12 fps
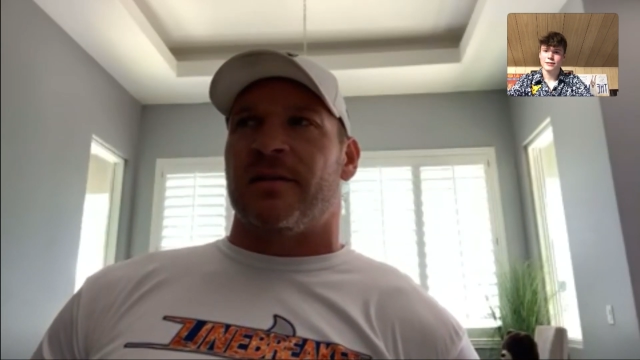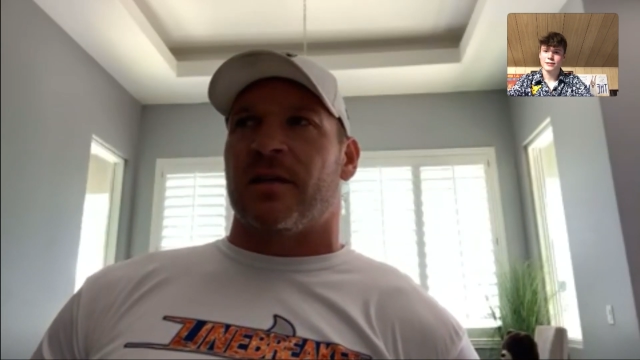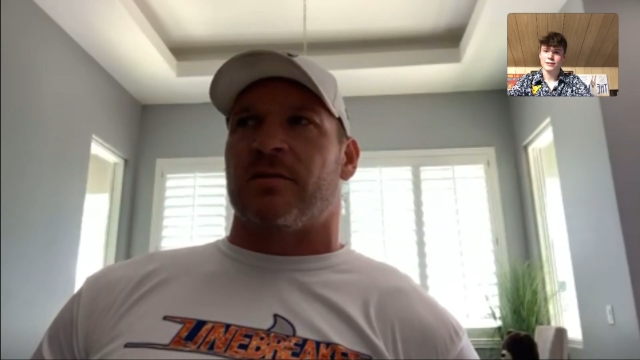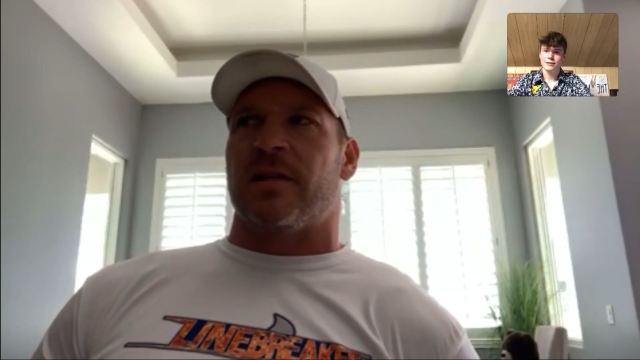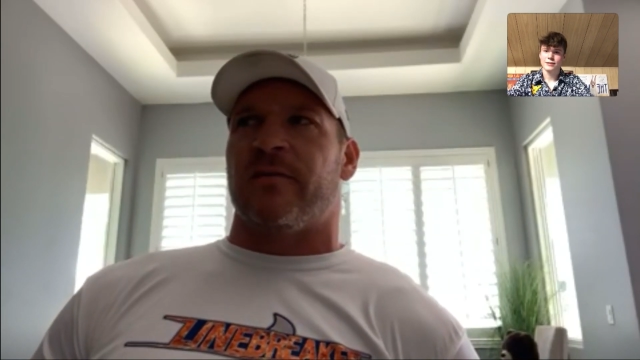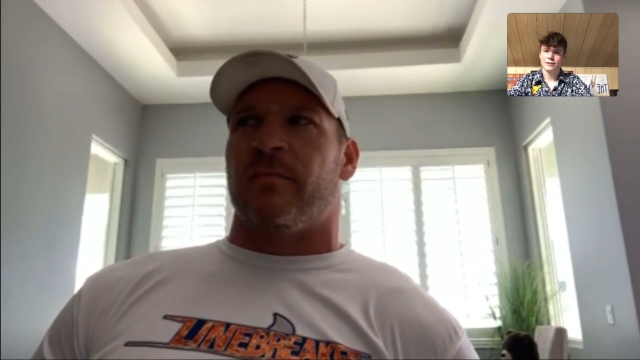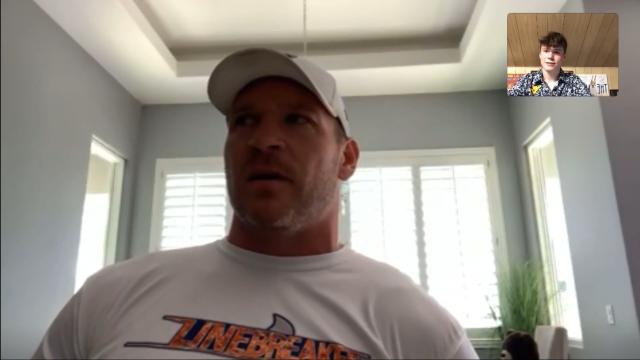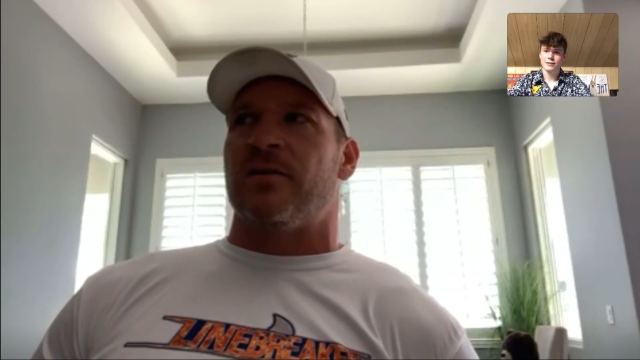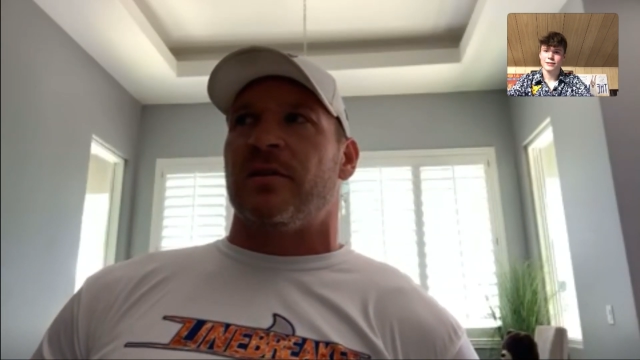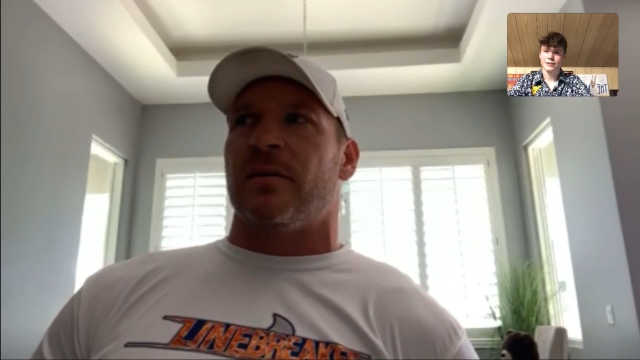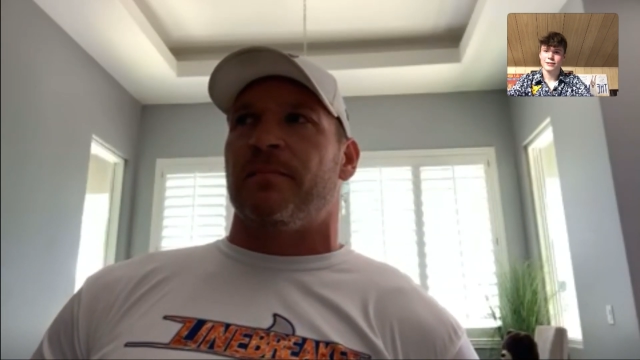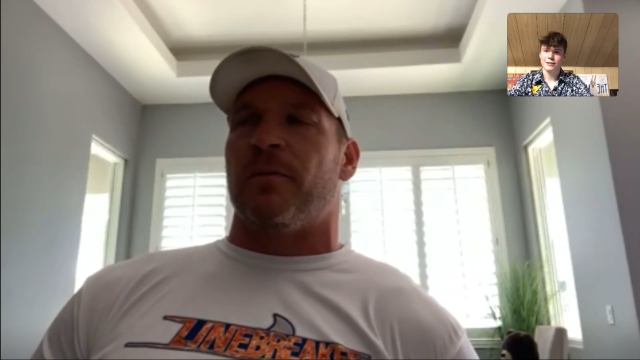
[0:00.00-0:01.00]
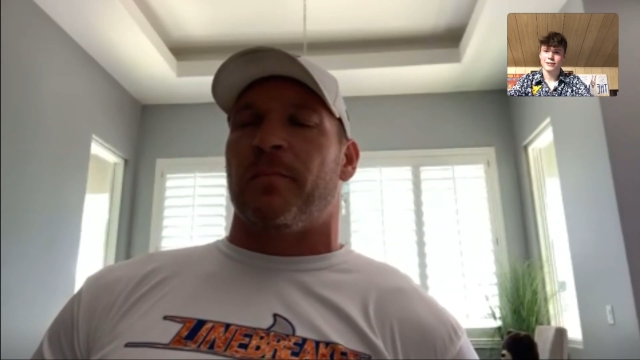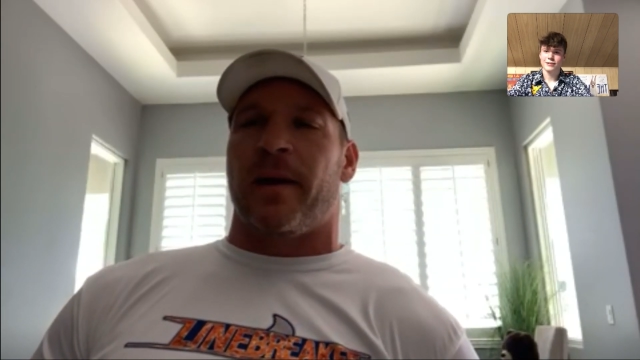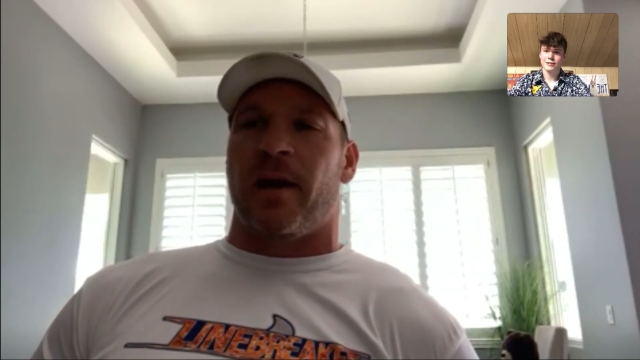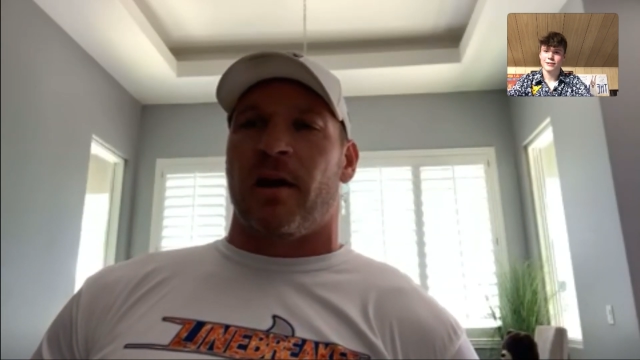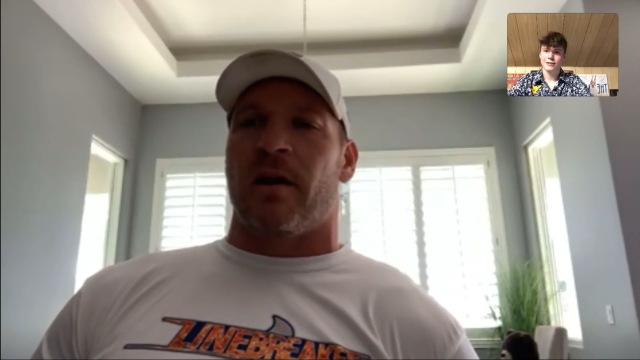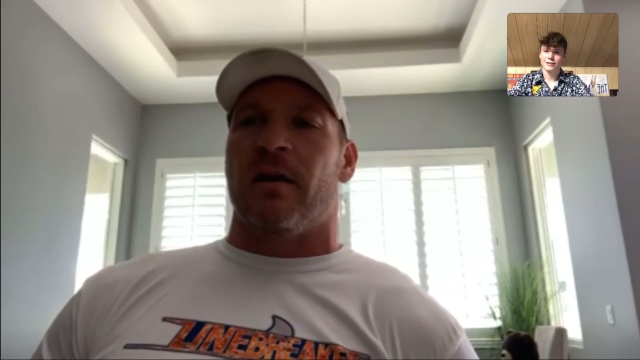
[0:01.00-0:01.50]
6 or 7 months to
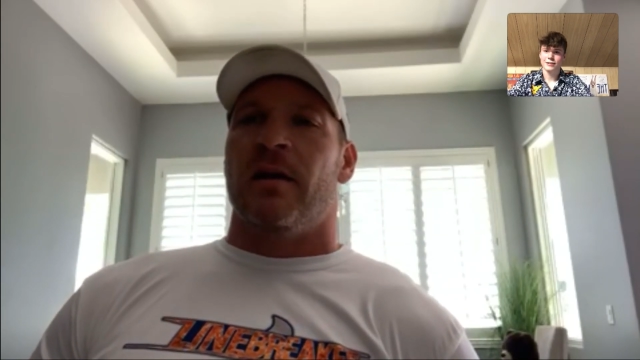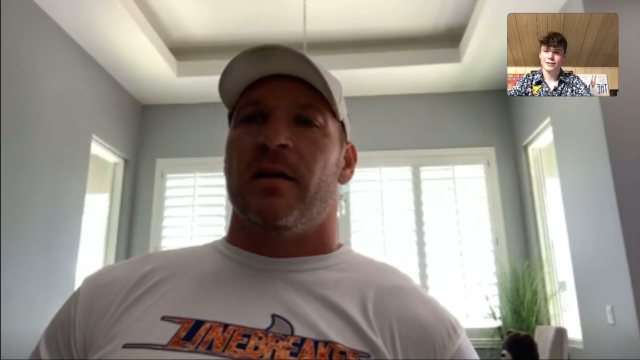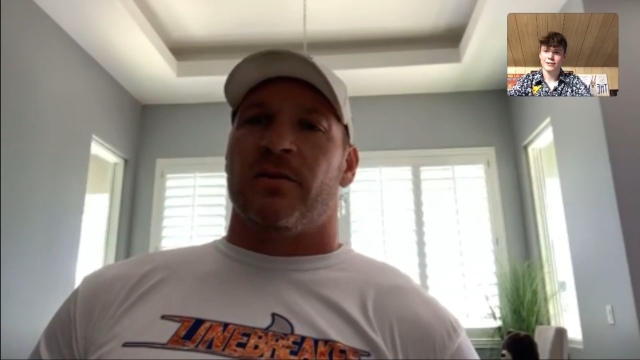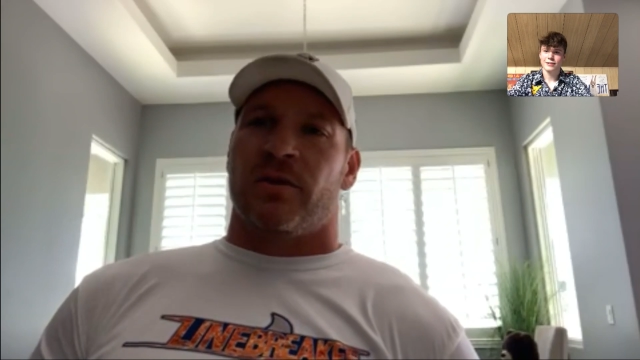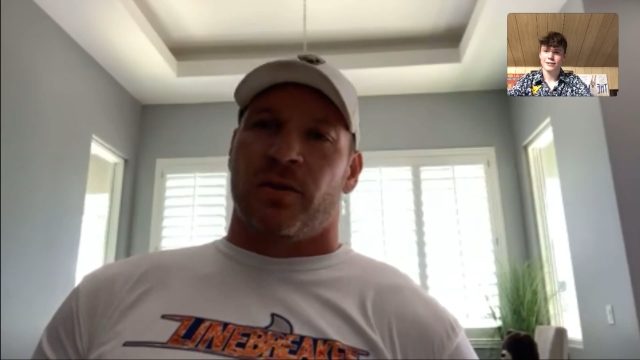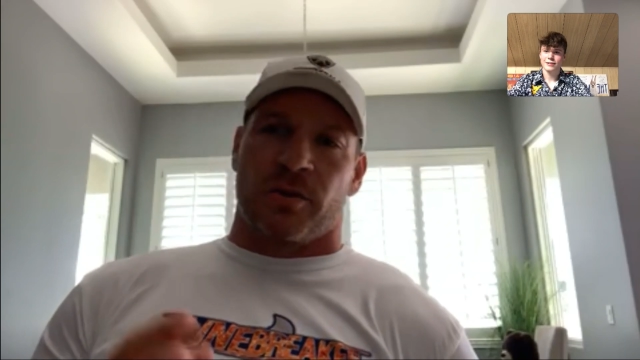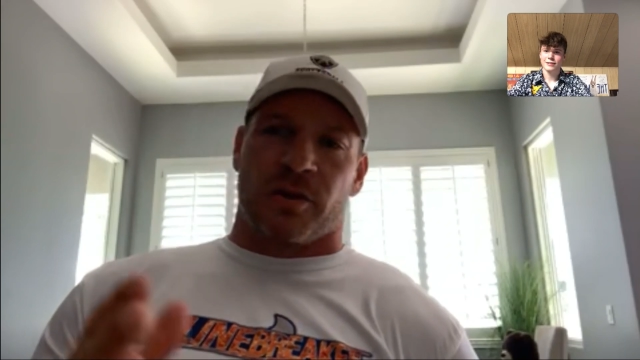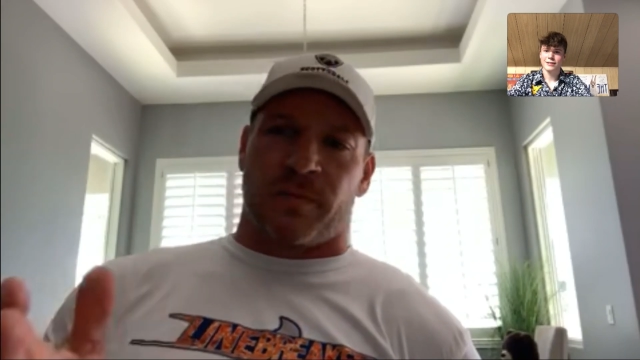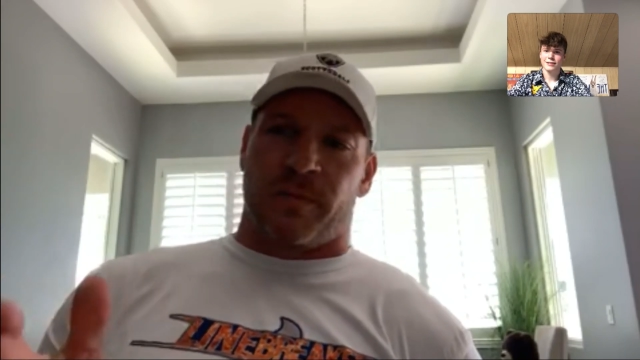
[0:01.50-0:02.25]
prepare to do your